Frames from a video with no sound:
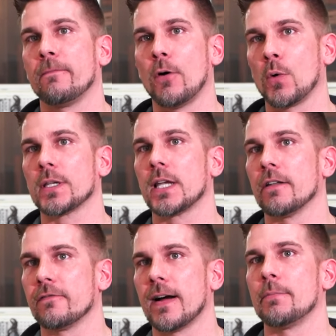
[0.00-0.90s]
focused
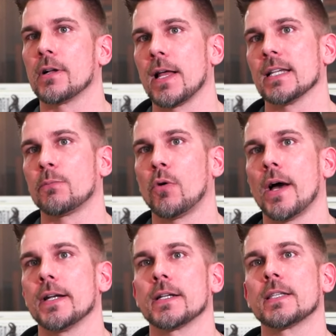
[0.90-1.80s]
on fiberglass
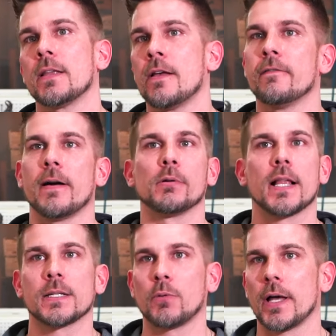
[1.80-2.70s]

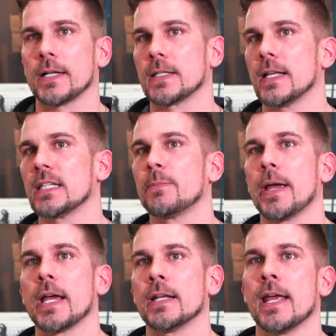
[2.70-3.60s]
products that
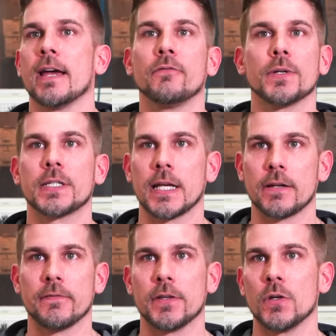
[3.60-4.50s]
span every
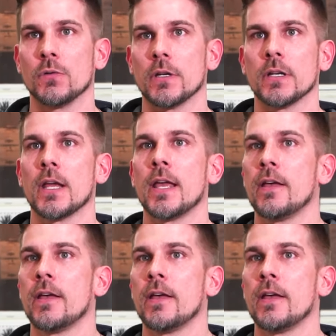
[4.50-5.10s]
state of the union,